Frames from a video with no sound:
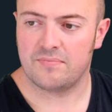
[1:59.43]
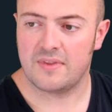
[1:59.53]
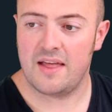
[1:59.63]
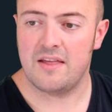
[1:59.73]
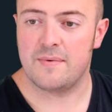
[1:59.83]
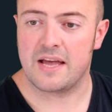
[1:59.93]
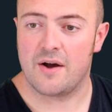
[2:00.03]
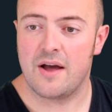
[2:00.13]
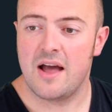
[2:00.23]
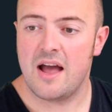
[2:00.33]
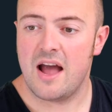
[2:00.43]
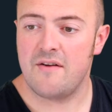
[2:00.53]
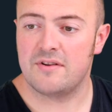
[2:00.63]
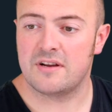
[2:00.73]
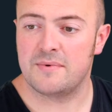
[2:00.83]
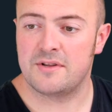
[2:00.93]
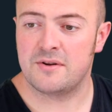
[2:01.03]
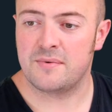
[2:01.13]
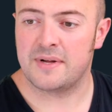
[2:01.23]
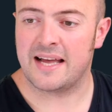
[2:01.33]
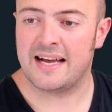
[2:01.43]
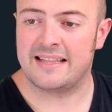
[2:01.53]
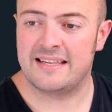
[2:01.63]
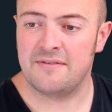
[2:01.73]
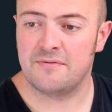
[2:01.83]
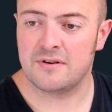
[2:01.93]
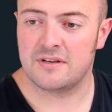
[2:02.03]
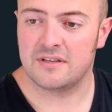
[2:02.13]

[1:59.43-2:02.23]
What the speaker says: And there we go. Every time we do it, we'll get a different